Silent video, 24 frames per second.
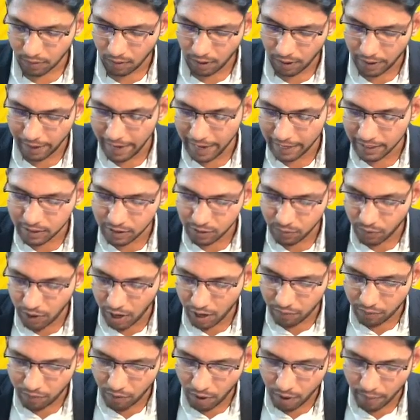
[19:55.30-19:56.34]
Next, we
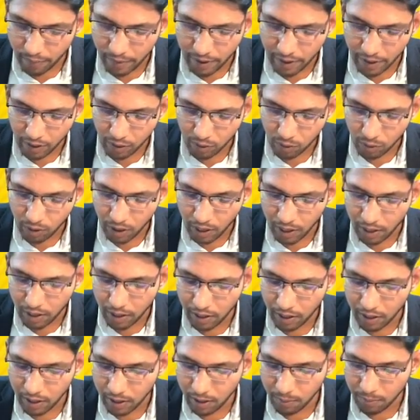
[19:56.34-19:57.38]
are forwarding to the
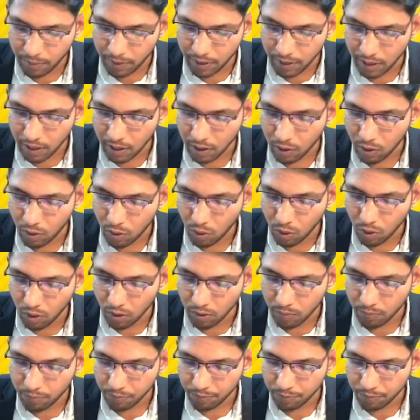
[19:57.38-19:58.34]
Indian Penal Code.